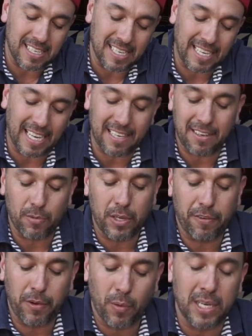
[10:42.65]
Again,
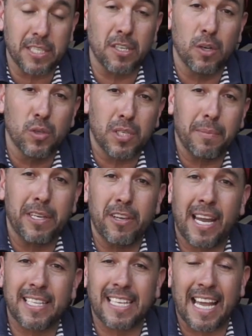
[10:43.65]
if you wanted to lose them and you
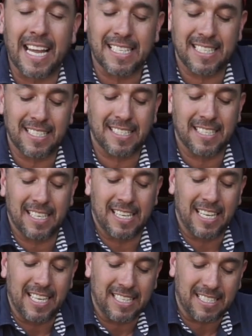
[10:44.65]
had to access the
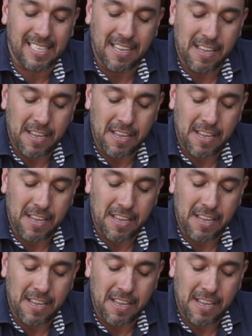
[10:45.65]
lugs,